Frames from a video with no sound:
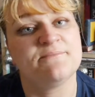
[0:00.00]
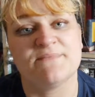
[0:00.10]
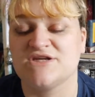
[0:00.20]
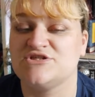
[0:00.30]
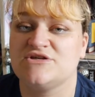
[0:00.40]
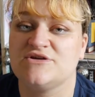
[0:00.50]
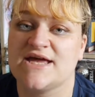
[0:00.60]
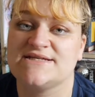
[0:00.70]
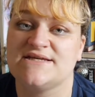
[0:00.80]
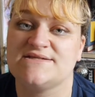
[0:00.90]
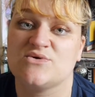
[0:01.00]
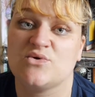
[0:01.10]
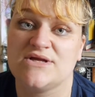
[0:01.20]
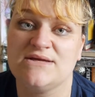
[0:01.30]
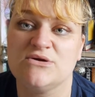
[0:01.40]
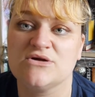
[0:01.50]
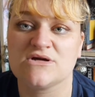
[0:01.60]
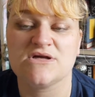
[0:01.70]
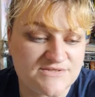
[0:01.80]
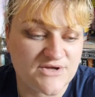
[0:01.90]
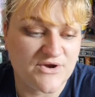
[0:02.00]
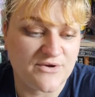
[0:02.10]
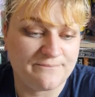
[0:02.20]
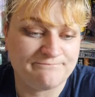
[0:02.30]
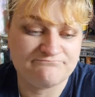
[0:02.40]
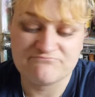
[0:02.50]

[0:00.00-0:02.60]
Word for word: managed to get it on ebook so